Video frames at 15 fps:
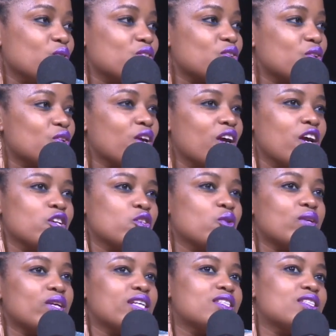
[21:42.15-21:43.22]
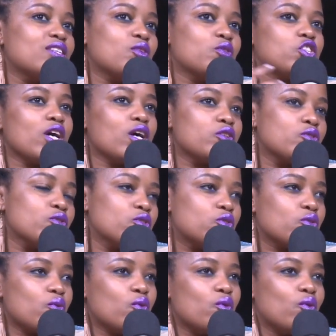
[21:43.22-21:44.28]
So don't let your childhood
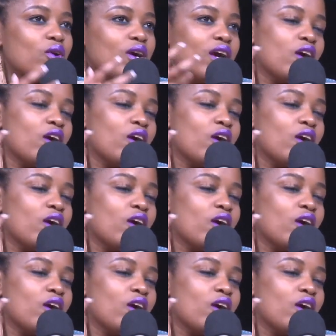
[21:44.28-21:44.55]
or